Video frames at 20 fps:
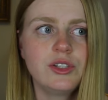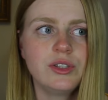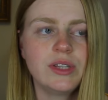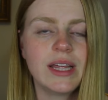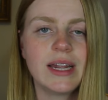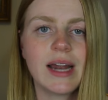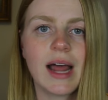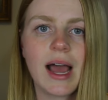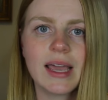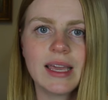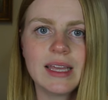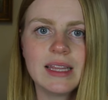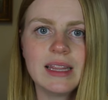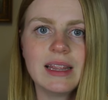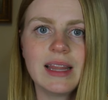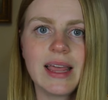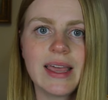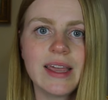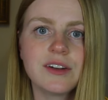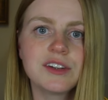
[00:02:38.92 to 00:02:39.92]
that I can
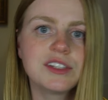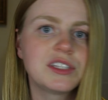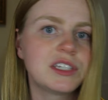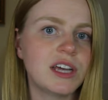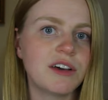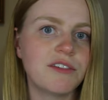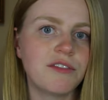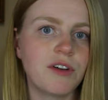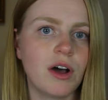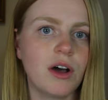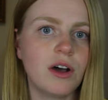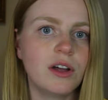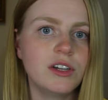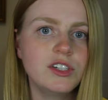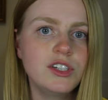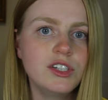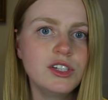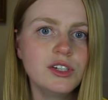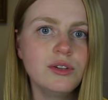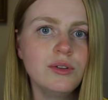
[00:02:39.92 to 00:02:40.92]
layer stuff
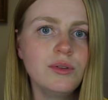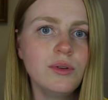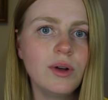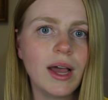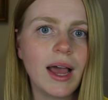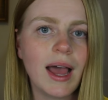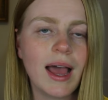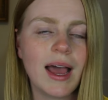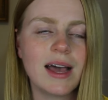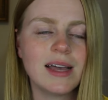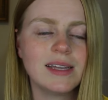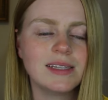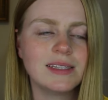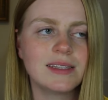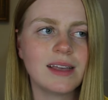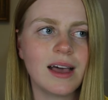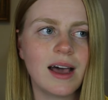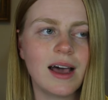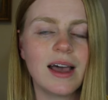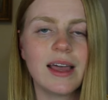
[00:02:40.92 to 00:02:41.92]
onto
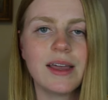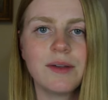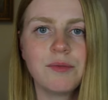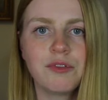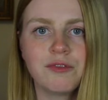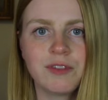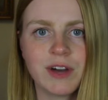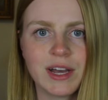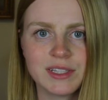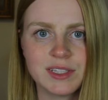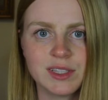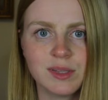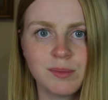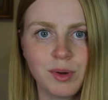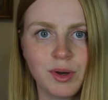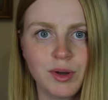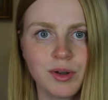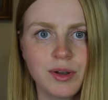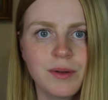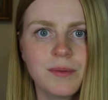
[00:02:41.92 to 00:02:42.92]
as I revise the
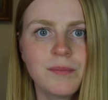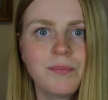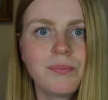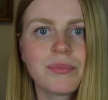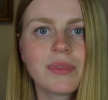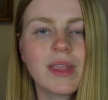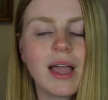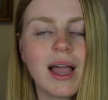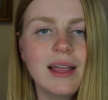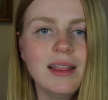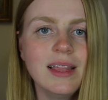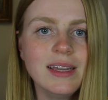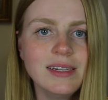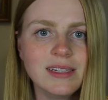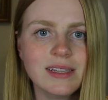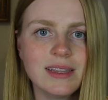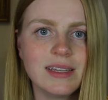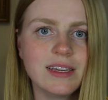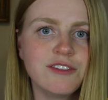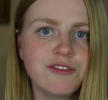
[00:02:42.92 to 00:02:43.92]
book. I like
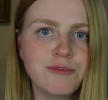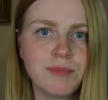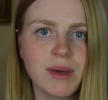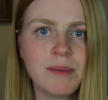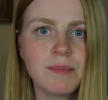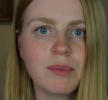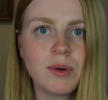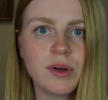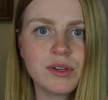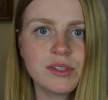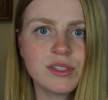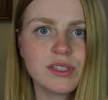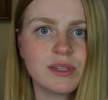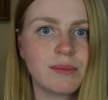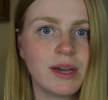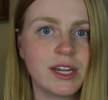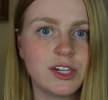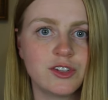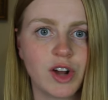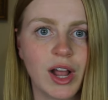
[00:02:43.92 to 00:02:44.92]
to think of my books and
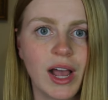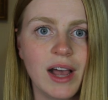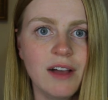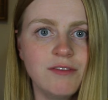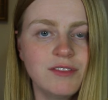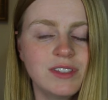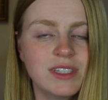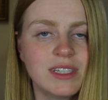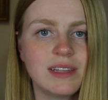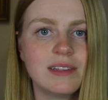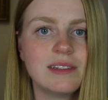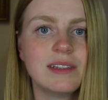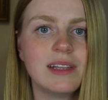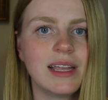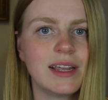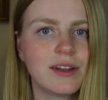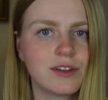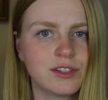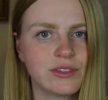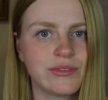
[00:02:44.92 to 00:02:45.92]
my drafts as
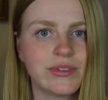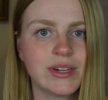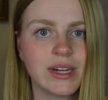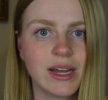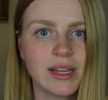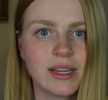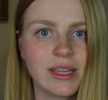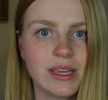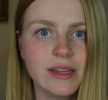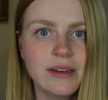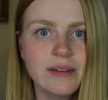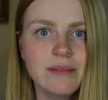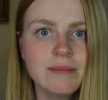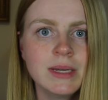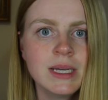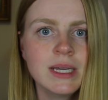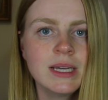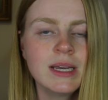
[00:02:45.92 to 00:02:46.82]
layers of an onion.